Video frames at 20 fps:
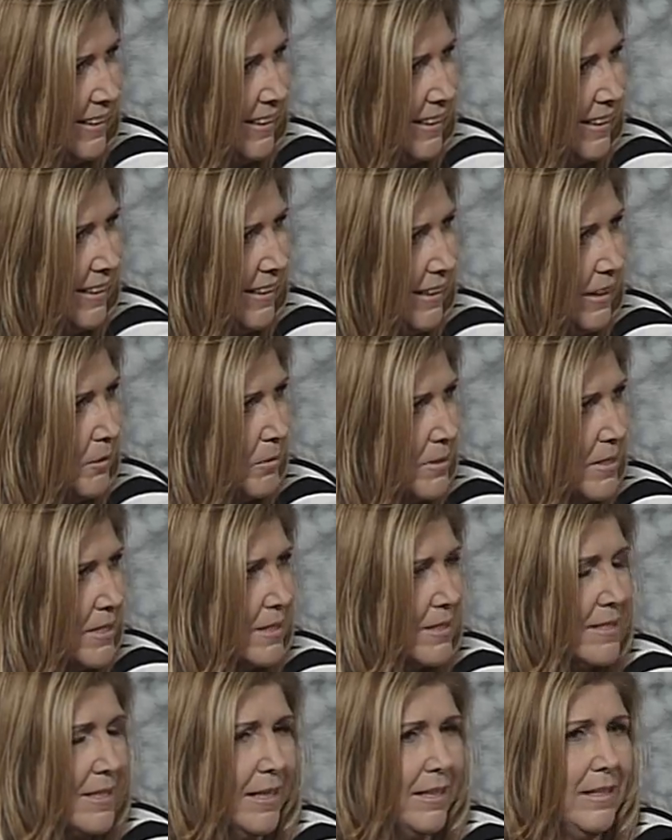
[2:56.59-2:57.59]
Yeah. It was
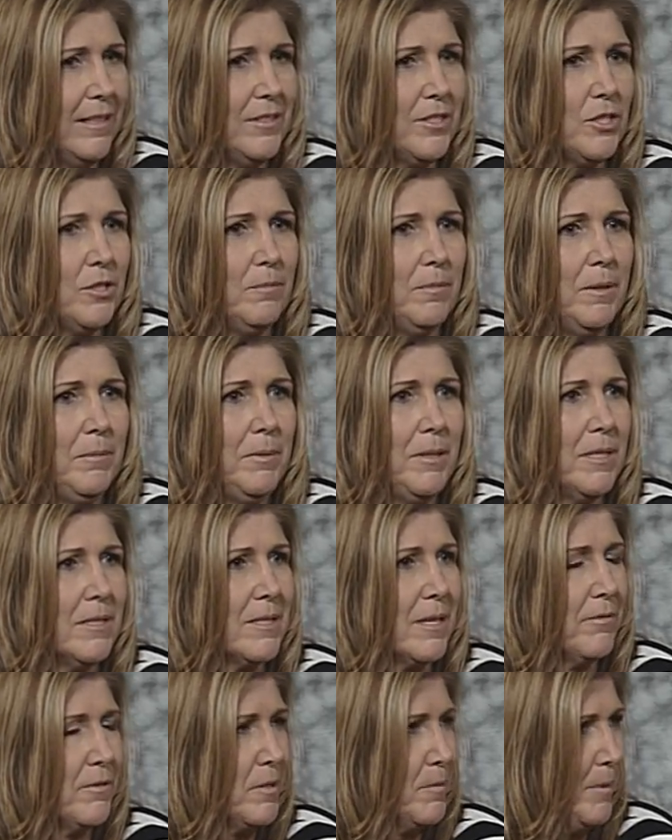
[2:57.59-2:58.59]
exciting to me
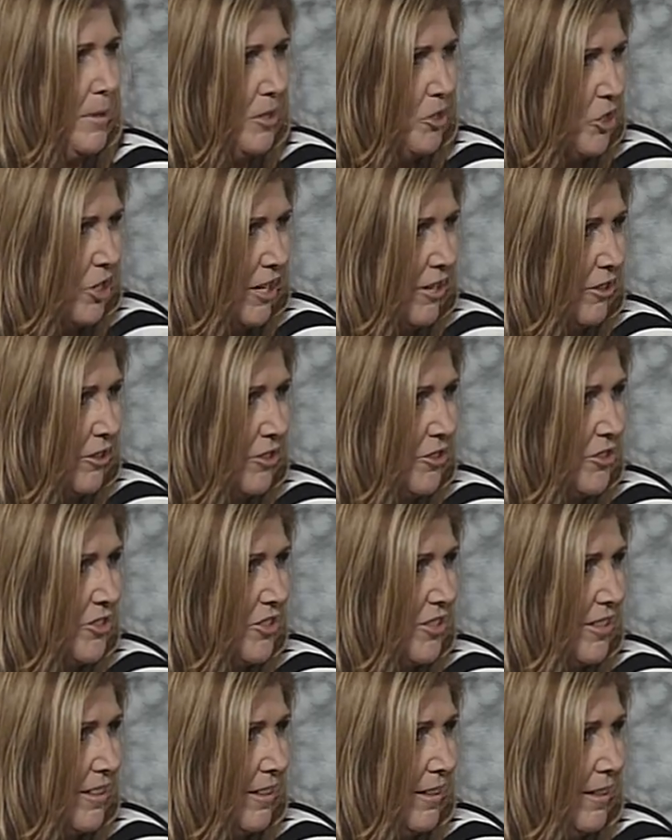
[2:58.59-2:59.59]
because I was being
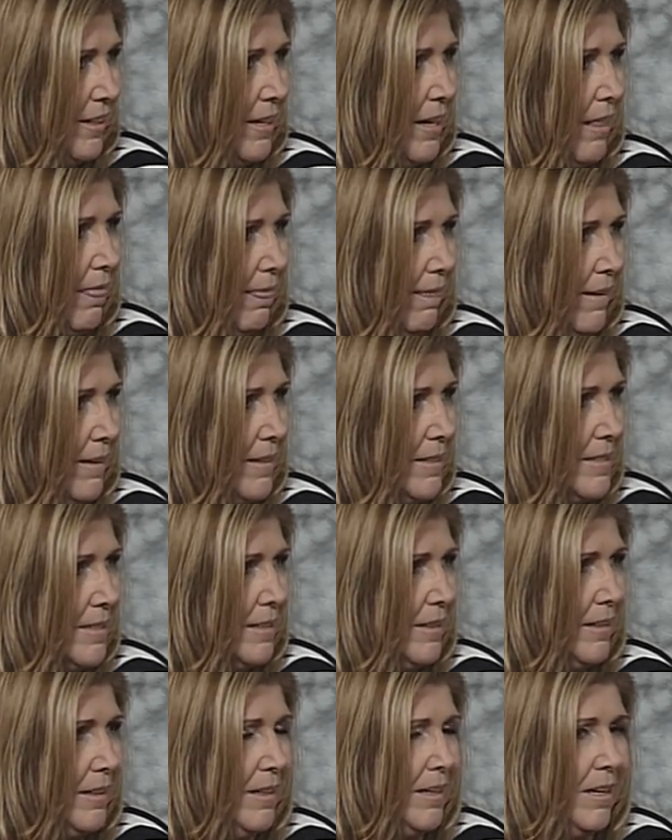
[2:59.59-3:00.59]
challenged. Right. And I liked
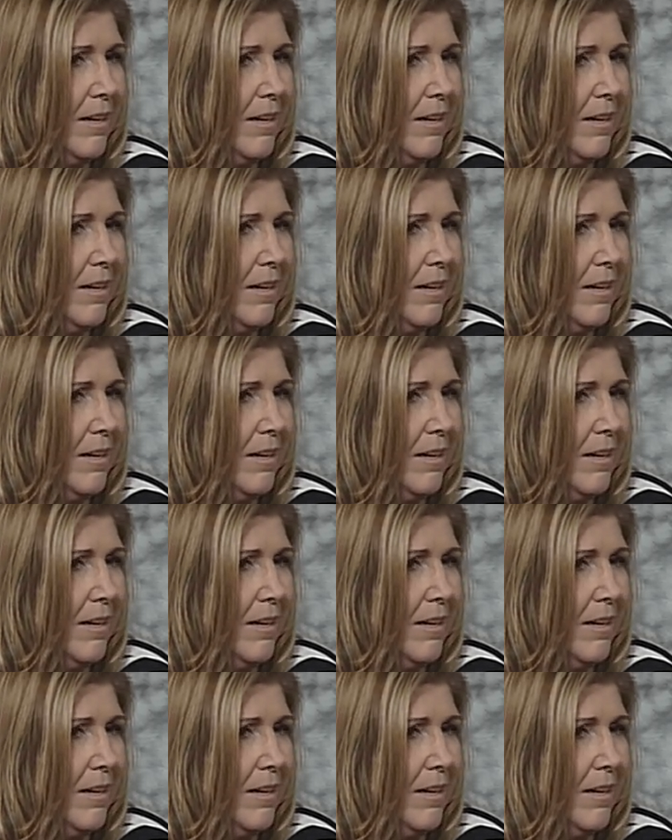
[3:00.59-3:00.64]
it.